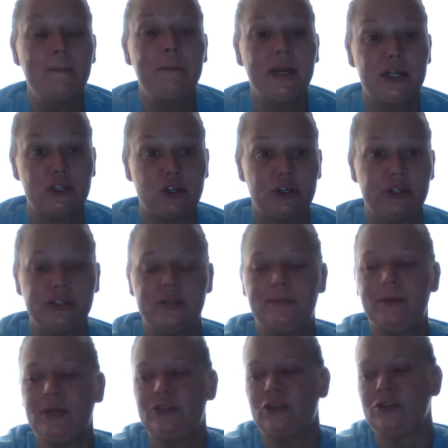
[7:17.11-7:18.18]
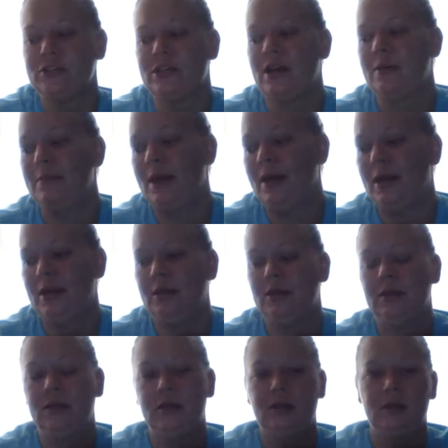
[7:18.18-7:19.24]
The pictures that I made
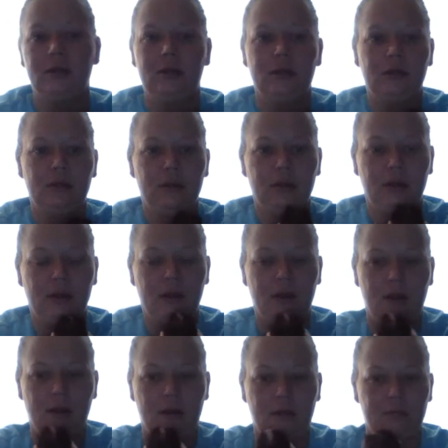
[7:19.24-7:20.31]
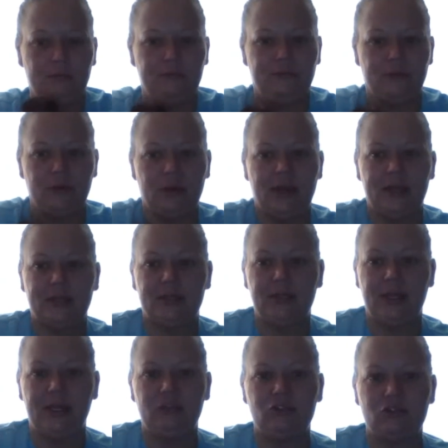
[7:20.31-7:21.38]
for like
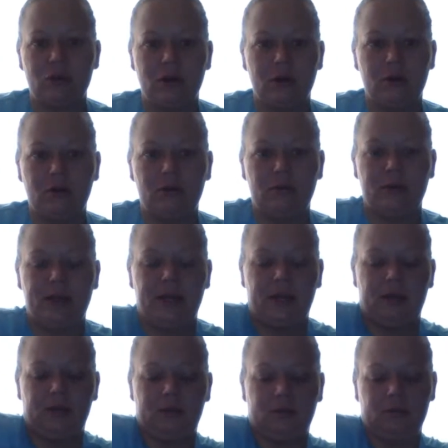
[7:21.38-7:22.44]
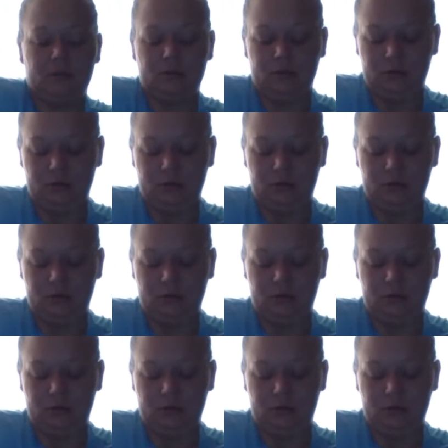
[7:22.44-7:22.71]
intro and,